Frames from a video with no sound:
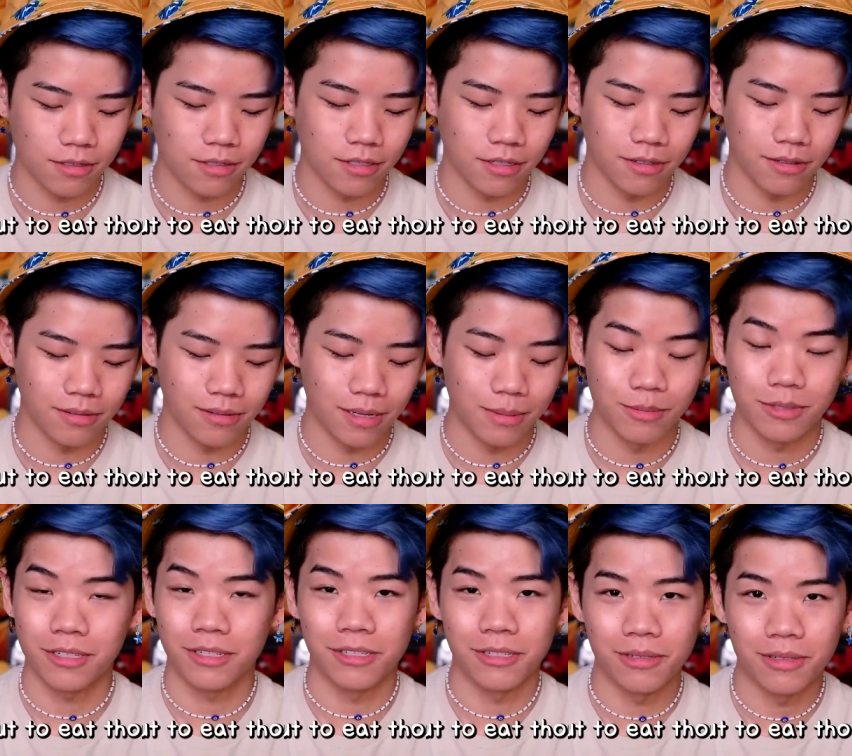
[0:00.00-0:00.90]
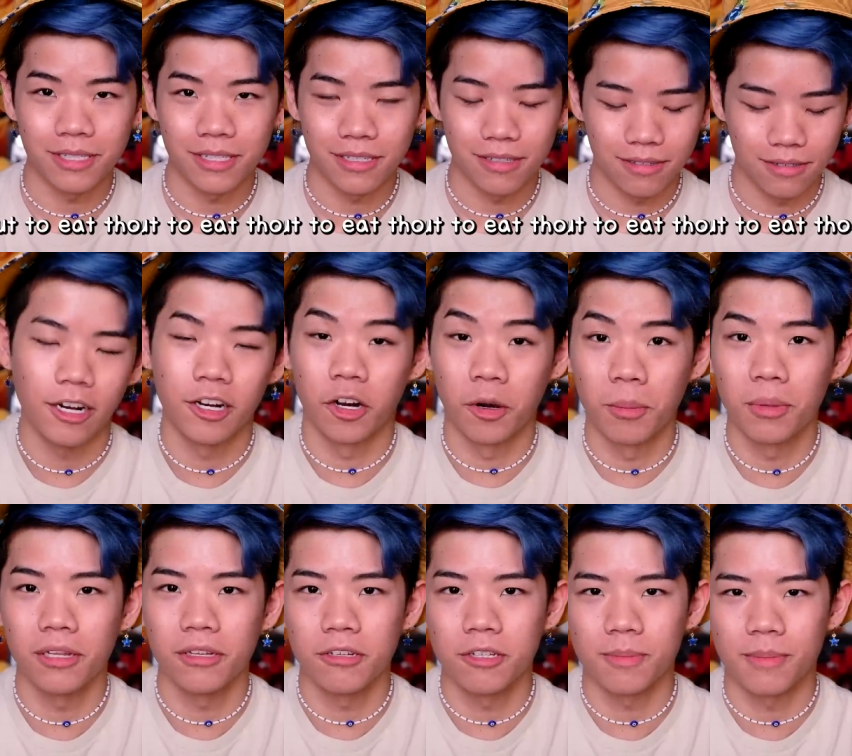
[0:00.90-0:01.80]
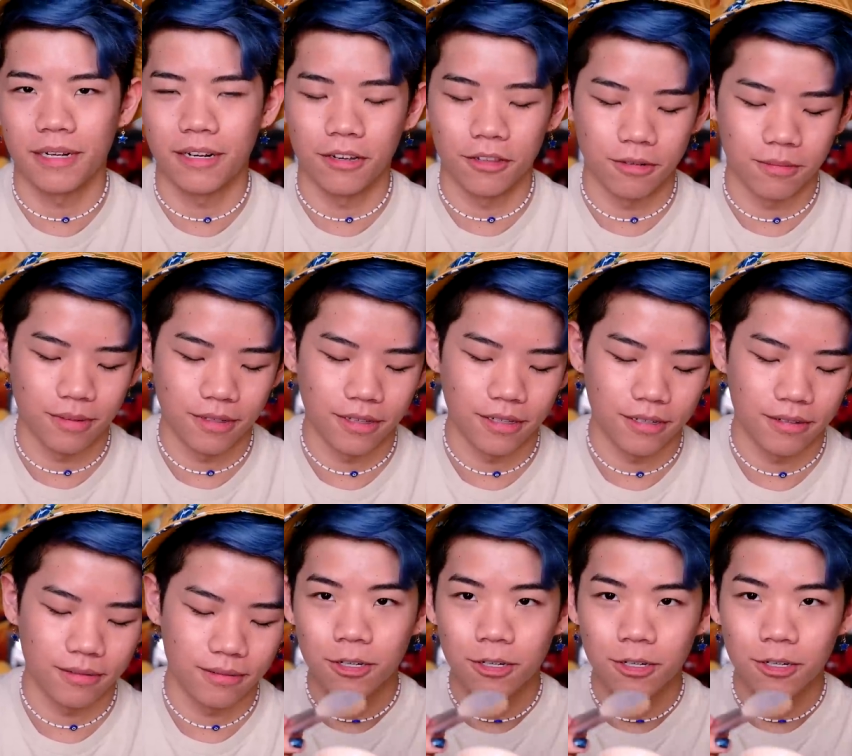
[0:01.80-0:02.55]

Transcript: So I'm just gonna use it. I normally use my other one though.